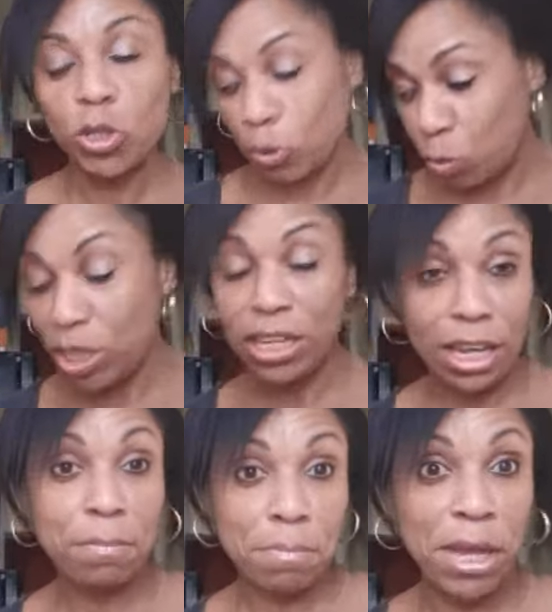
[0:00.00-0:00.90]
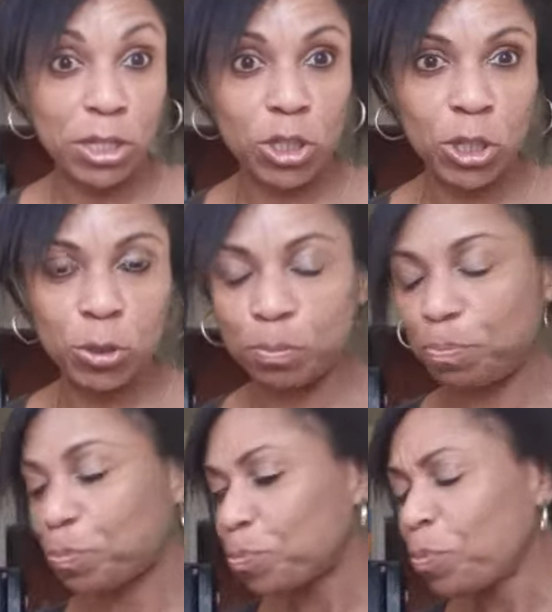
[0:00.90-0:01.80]
we can make soup,
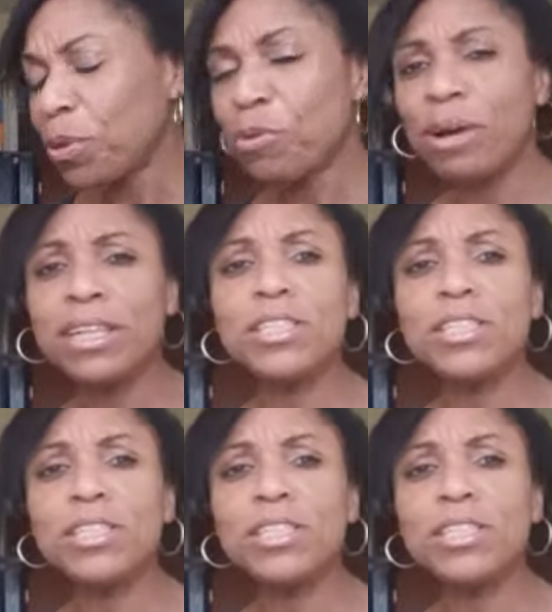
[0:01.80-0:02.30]
right?